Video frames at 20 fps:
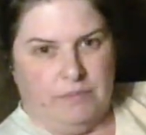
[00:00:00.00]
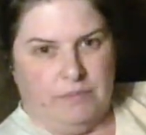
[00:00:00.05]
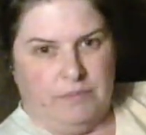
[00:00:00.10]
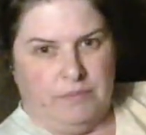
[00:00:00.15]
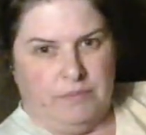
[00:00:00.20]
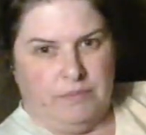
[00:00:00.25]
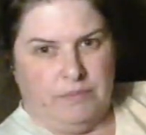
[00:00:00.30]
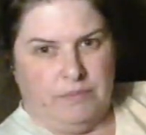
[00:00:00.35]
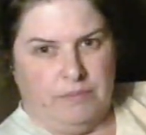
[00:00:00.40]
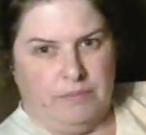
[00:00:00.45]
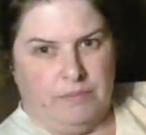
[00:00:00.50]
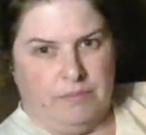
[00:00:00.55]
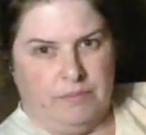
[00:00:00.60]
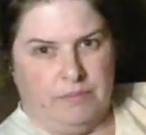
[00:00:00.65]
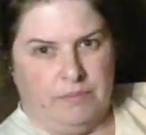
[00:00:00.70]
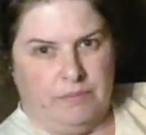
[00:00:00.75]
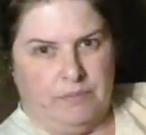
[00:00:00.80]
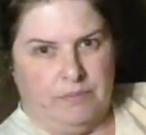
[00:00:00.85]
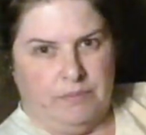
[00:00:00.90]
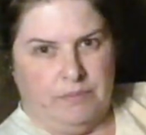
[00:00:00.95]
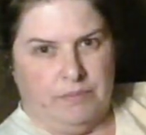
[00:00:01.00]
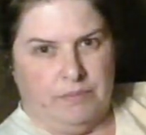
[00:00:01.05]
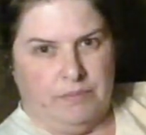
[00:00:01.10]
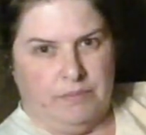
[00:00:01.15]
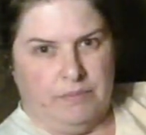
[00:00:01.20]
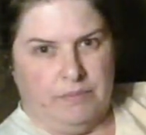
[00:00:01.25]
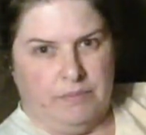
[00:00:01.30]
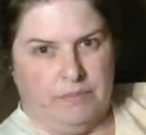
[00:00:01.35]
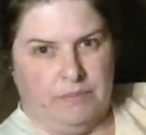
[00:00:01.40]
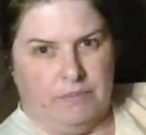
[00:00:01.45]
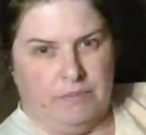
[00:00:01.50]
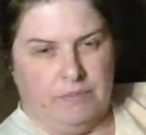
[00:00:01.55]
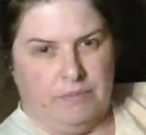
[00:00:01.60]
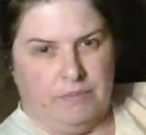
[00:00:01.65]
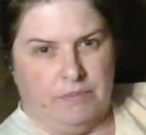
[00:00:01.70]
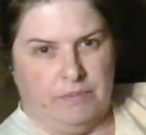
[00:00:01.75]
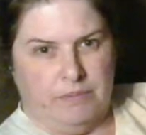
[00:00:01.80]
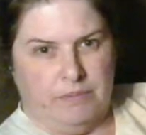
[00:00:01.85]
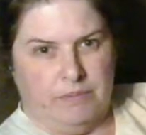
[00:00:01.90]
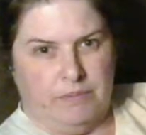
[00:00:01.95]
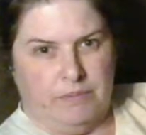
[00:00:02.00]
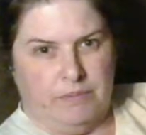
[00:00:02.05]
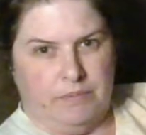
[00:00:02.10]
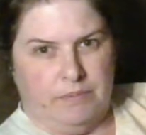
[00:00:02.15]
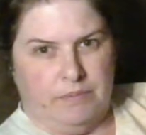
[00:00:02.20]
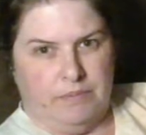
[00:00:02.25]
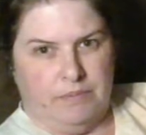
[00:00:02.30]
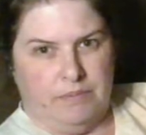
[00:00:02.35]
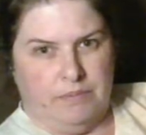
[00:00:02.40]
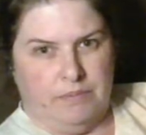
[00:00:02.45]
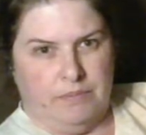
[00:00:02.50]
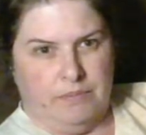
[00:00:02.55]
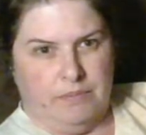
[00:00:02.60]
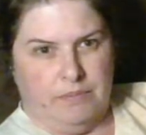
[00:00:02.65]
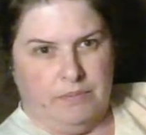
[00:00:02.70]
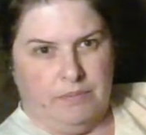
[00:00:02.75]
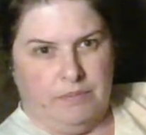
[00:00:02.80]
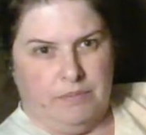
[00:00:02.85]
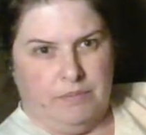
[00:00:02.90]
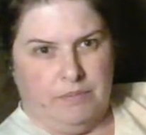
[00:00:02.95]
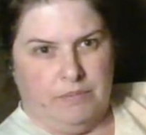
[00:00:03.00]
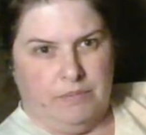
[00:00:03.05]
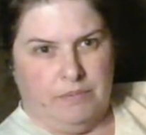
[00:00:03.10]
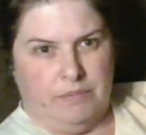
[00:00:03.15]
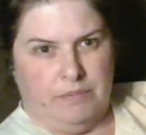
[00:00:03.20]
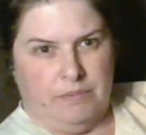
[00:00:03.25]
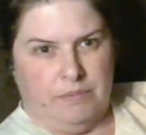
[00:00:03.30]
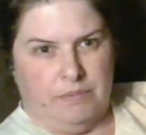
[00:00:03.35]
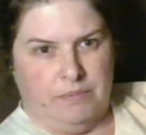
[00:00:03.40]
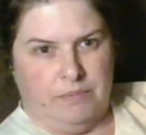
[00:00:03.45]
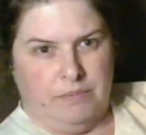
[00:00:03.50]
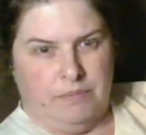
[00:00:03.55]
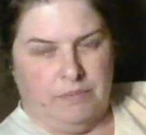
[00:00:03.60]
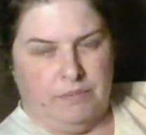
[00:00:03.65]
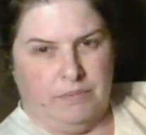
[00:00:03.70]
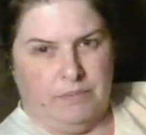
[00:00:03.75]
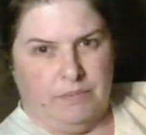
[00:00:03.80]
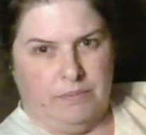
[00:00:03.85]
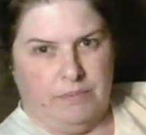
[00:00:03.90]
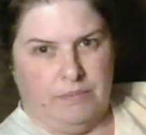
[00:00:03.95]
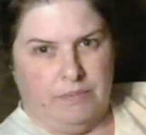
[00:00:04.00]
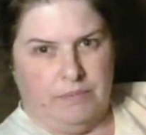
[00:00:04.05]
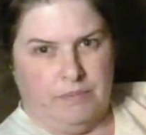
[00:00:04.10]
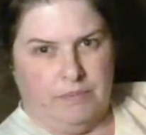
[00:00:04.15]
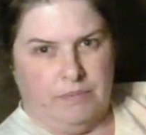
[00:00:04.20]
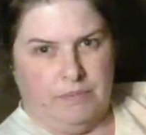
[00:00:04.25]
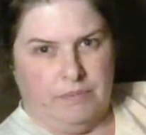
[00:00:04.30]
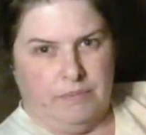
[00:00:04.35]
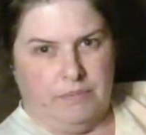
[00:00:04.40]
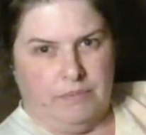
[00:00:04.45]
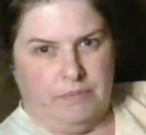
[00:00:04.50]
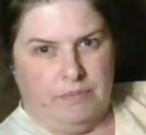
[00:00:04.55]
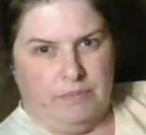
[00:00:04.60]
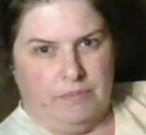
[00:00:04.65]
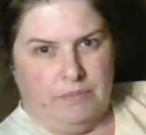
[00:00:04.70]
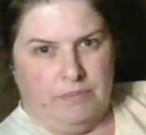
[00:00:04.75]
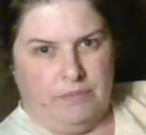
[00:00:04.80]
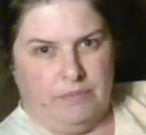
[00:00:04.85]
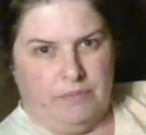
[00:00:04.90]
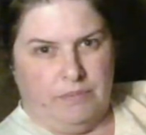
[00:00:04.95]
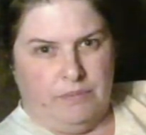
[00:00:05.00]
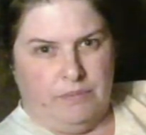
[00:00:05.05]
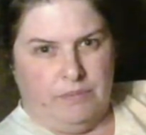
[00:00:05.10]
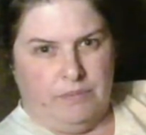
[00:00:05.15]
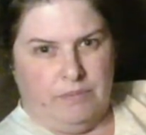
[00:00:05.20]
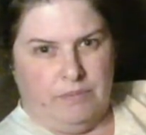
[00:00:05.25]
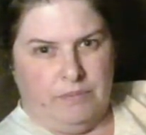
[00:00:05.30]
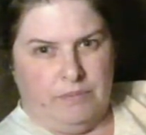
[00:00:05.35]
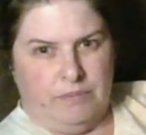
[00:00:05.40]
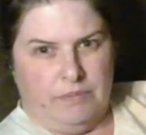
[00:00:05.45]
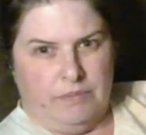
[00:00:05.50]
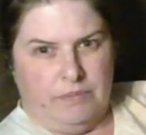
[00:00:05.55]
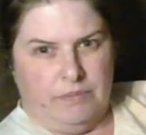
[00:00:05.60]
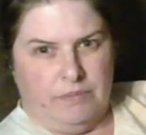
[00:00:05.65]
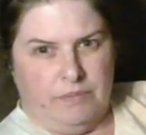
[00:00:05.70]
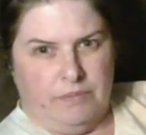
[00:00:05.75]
(silence)